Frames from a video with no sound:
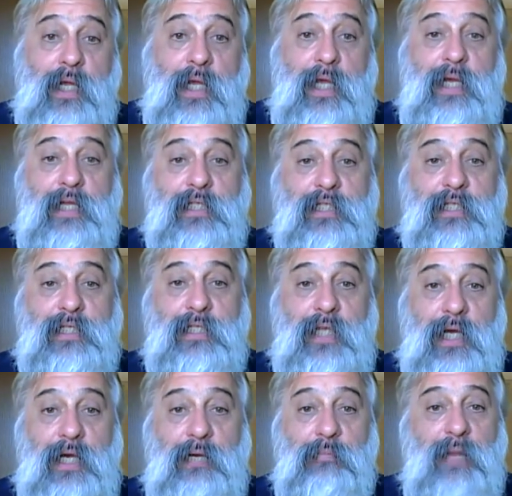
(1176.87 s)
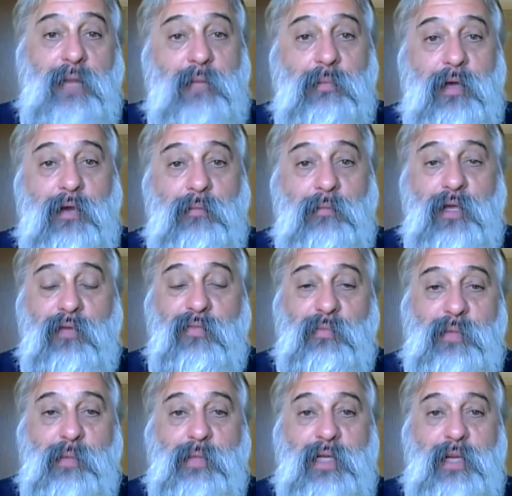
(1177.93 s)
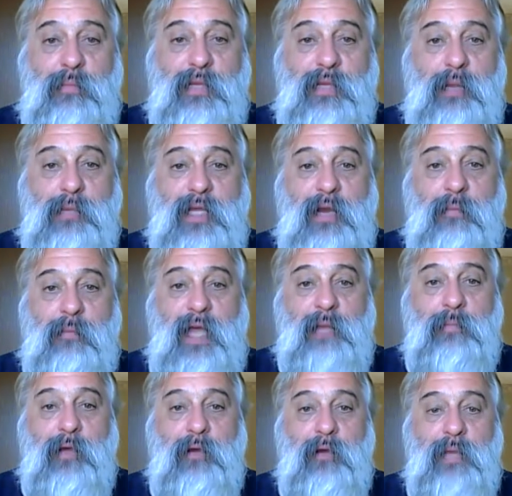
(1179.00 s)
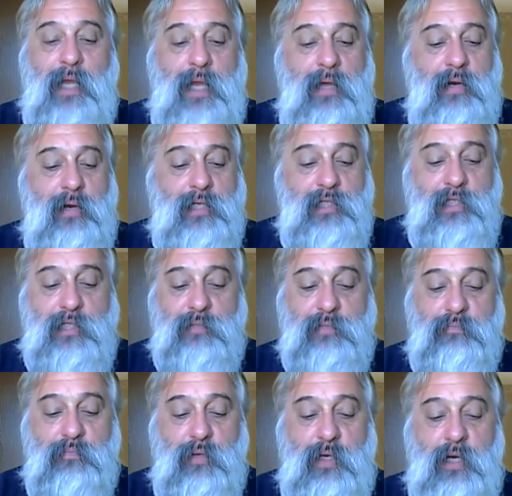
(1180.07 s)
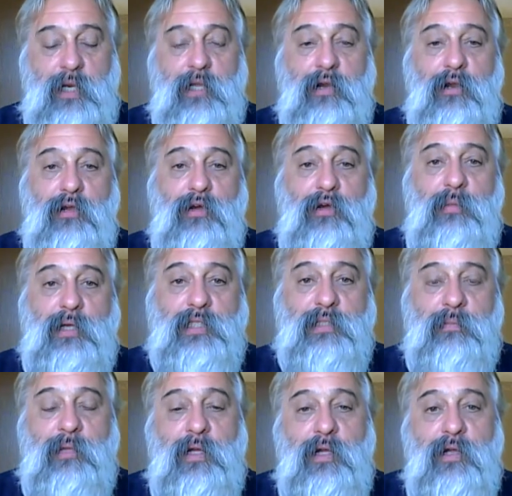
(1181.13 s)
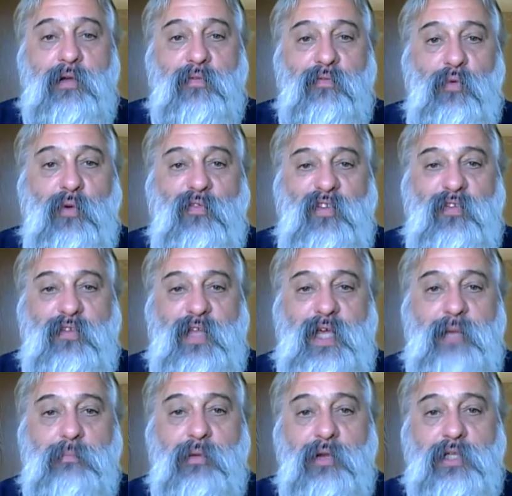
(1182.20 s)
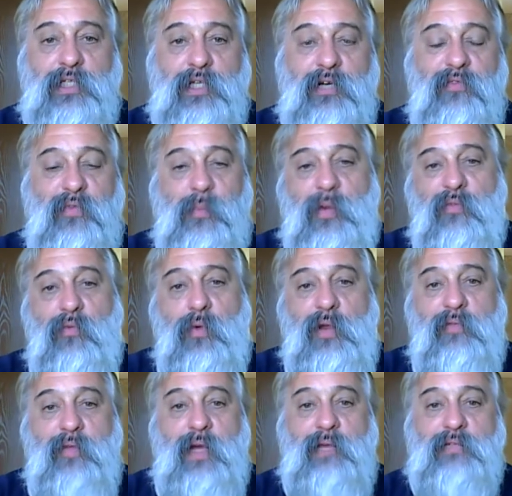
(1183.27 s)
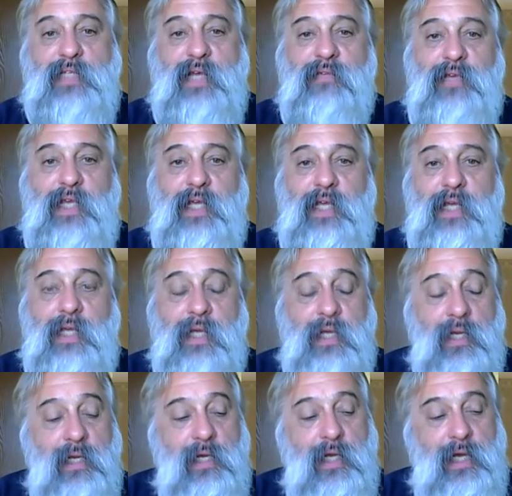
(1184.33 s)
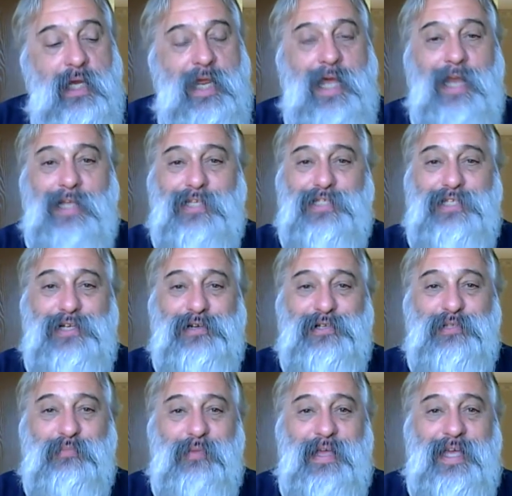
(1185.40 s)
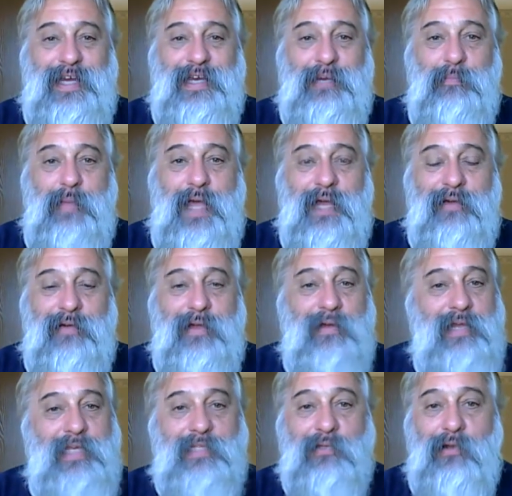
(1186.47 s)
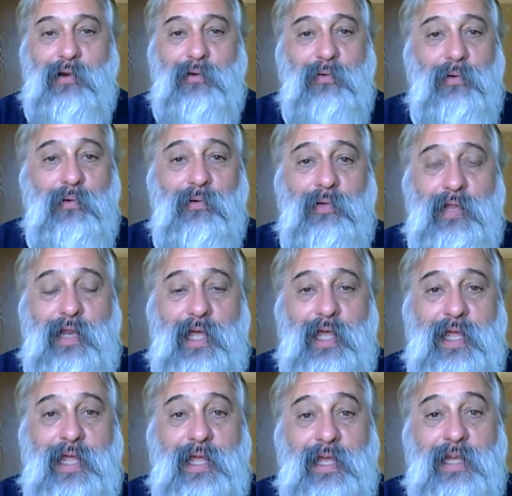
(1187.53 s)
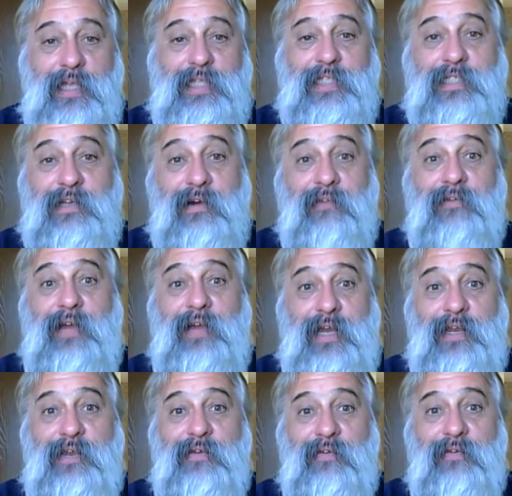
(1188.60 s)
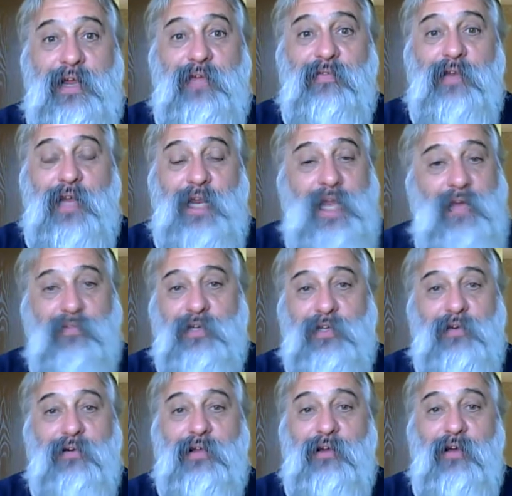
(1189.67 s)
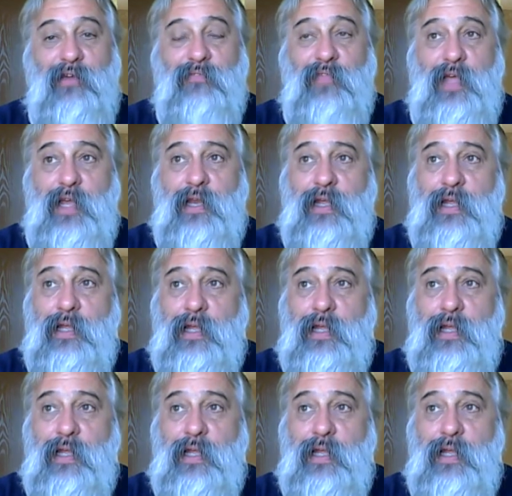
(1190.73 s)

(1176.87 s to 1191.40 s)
Hey, this is Black Powder Bill from www.blackpowderbellout. I was just putting a little lube on some 458 bullets here for my 4570. And Alex Jones playing in the background. He's on a roll today. At least he's not ranting and raving. I'd have to turn it off then.